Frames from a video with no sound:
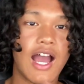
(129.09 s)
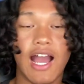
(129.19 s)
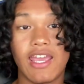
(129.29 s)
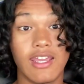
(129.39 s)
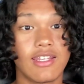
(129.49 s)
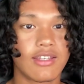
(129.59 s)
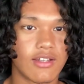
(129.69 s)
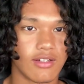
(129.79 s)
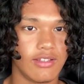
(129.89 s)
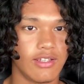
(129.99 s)
I hated
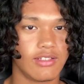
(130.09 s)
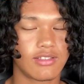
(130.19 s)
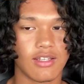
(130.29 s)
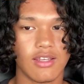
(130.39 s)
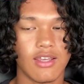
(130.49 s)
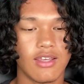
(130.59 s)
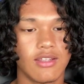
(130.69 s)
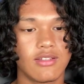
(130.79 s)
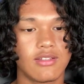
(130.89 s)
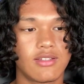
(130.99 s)
curly hairs,
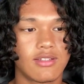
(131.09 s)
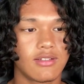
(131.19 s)
and